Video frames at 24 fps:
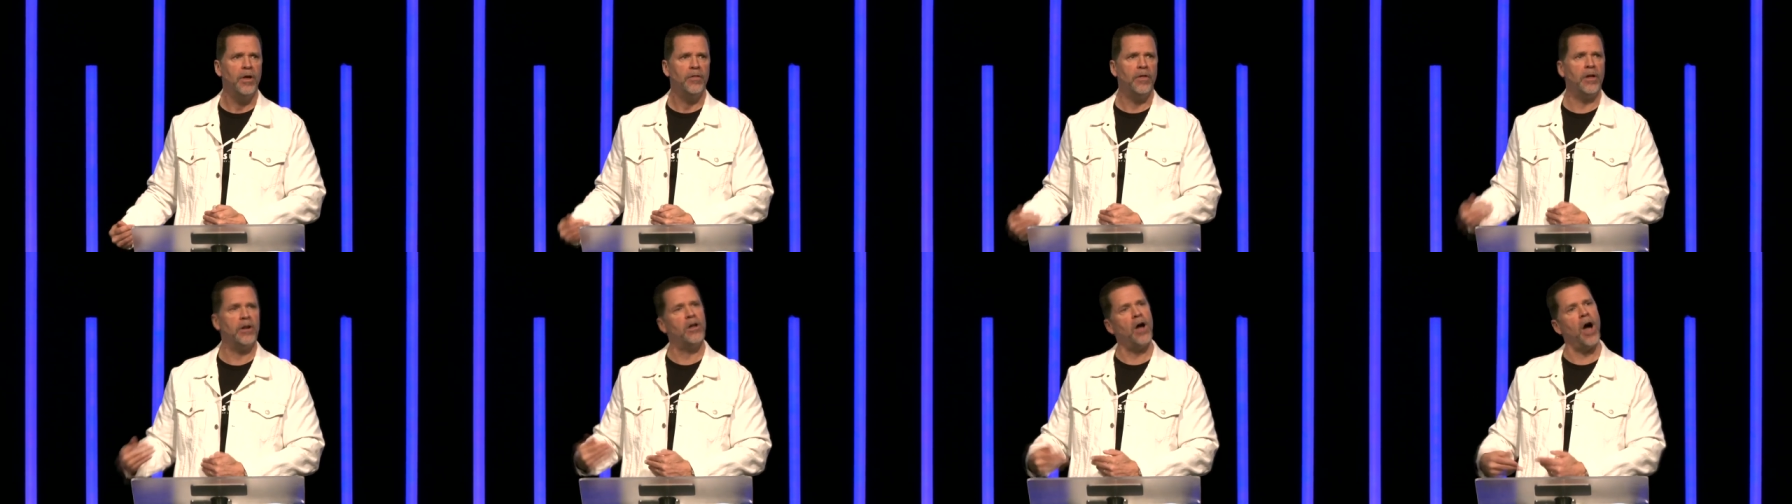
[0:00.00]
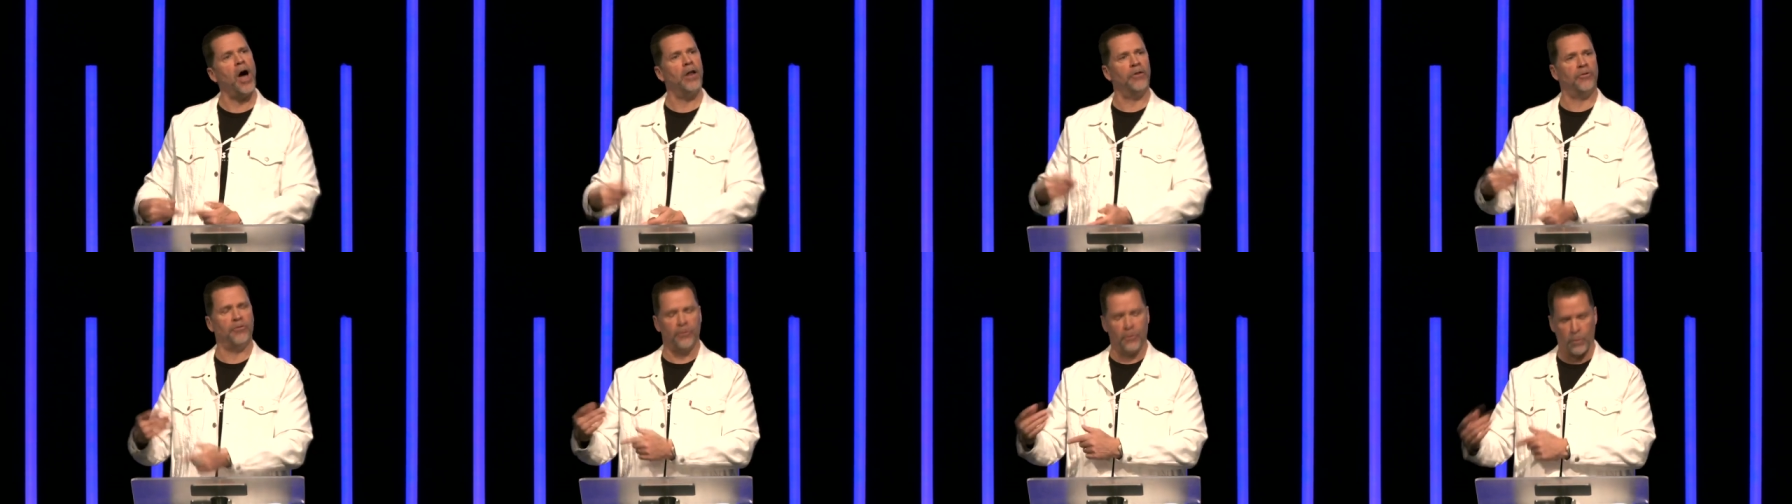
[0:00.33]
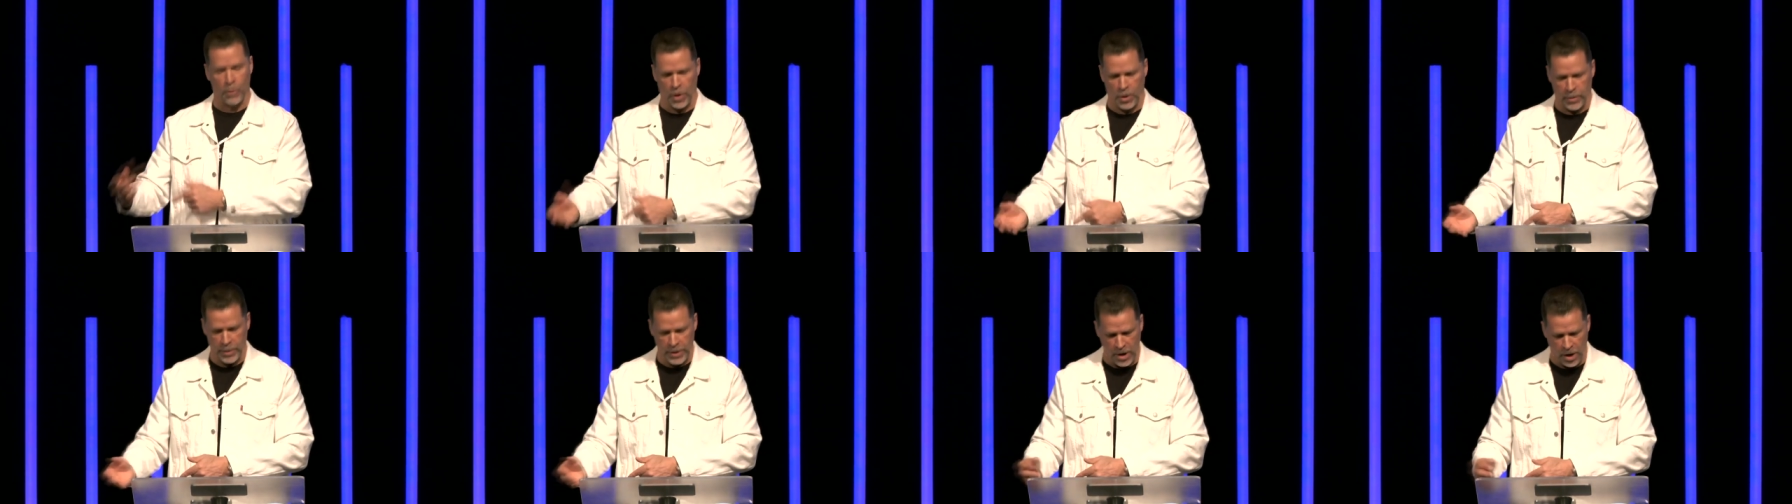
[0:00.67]
that got us to
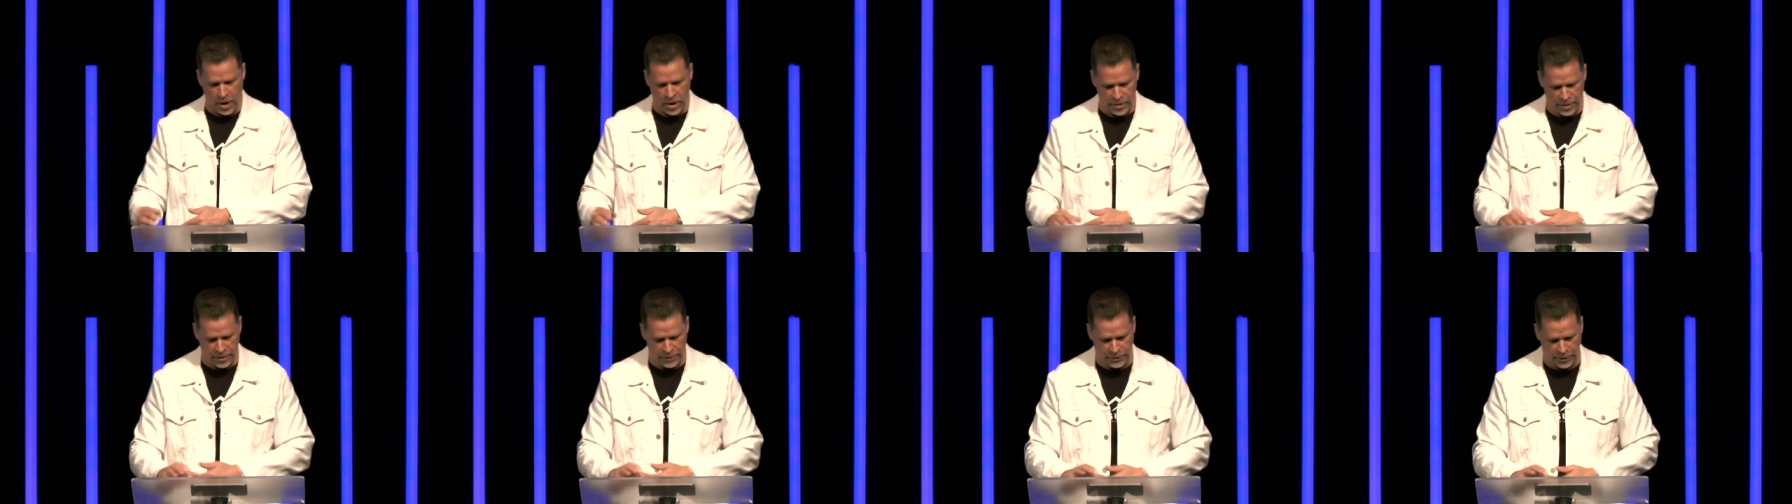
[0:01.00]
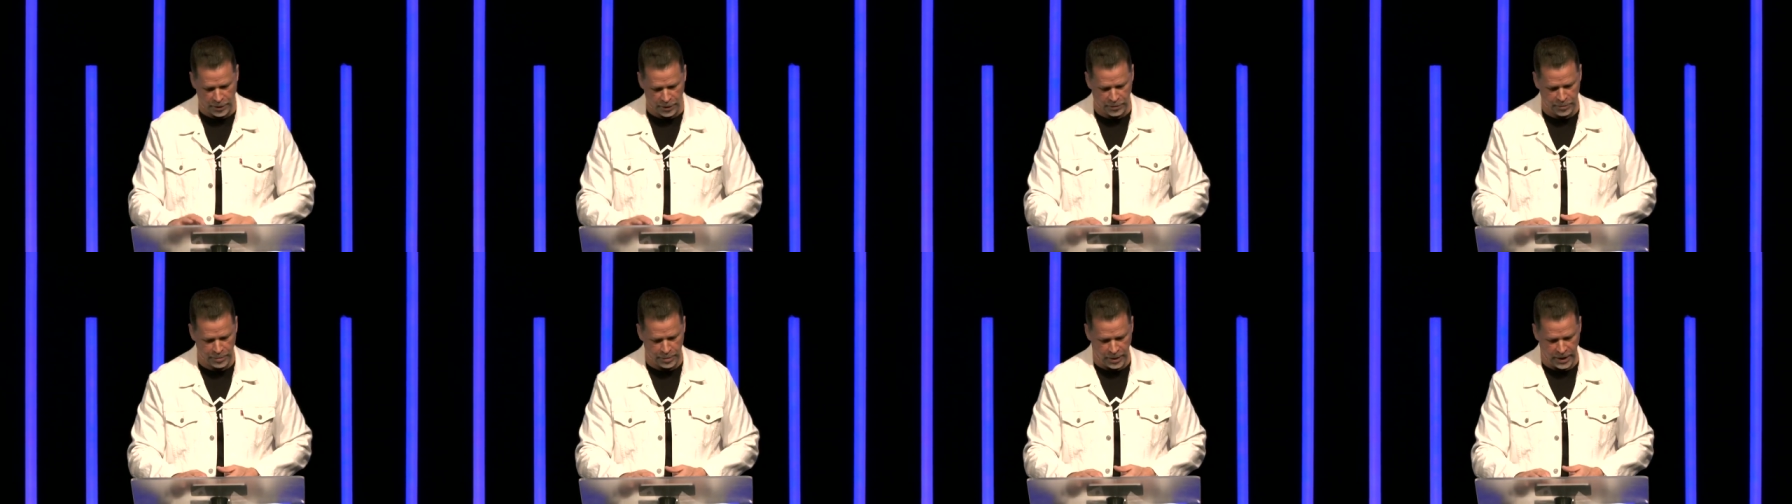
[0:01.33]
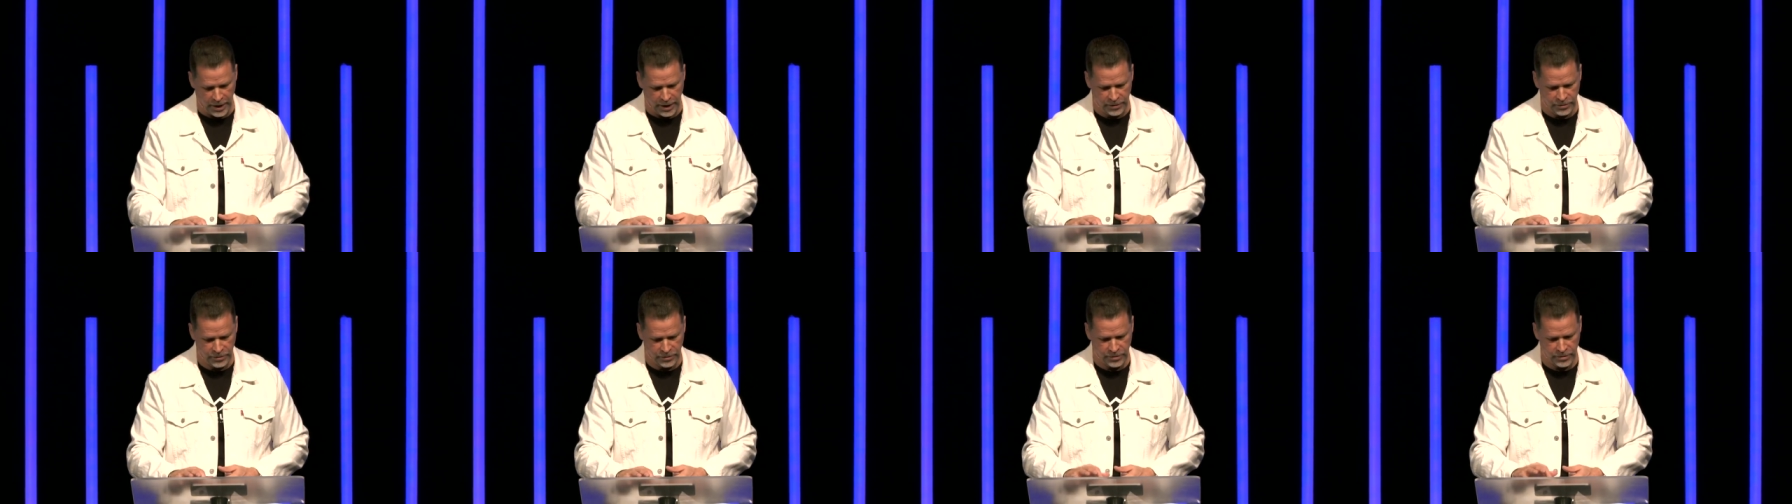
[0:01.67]
where we are in the first
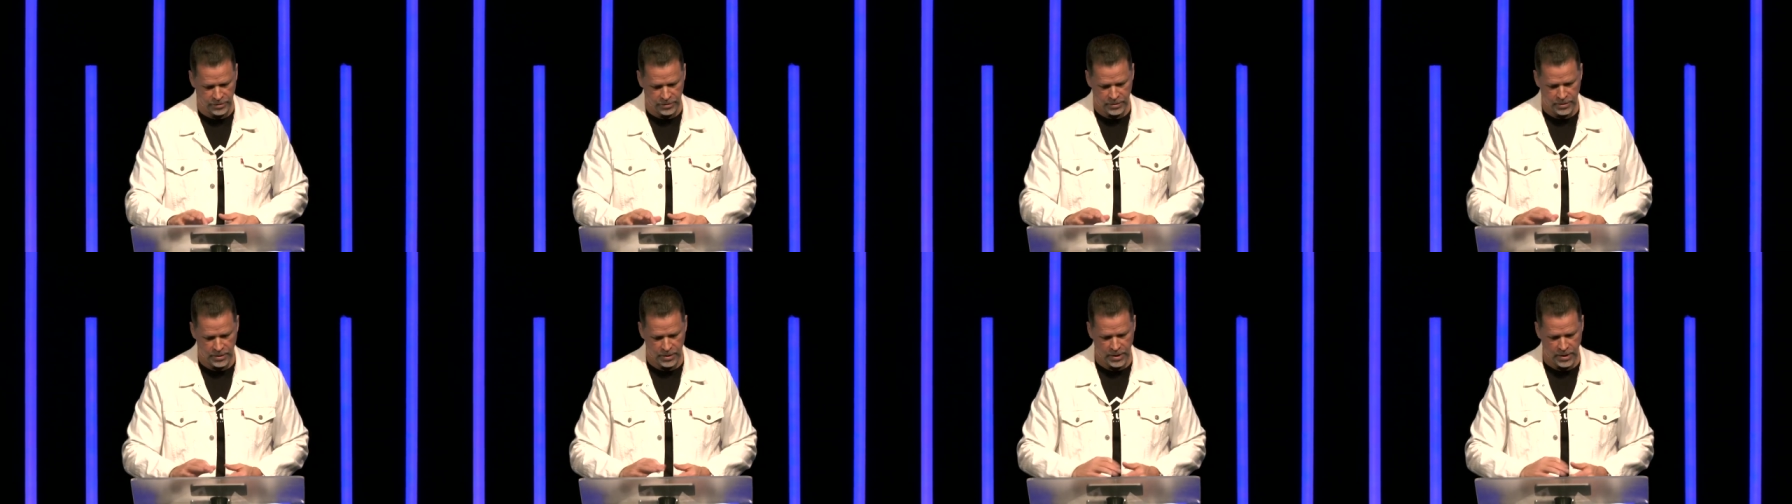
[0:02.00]
place?